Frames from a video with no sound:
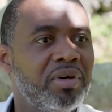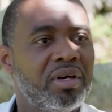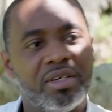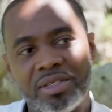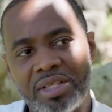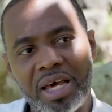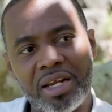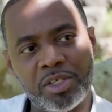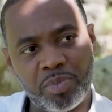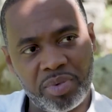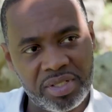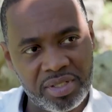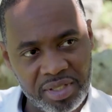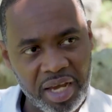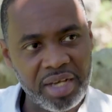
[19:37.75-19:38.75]
because that is
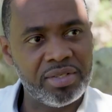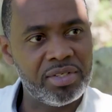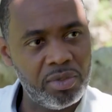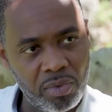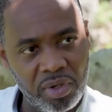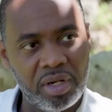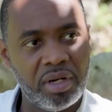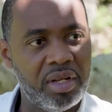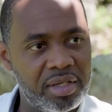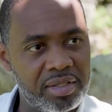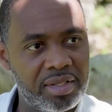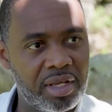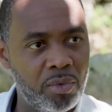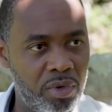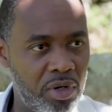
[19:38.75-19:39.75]
precisely what it
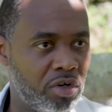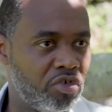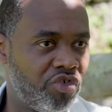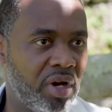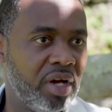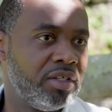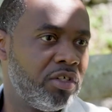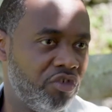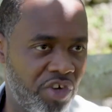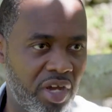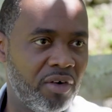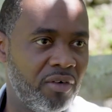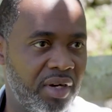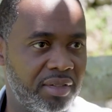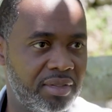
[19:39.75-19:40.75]
is that we are trying to
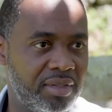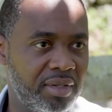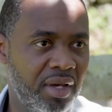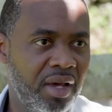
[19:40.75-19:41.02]
generate.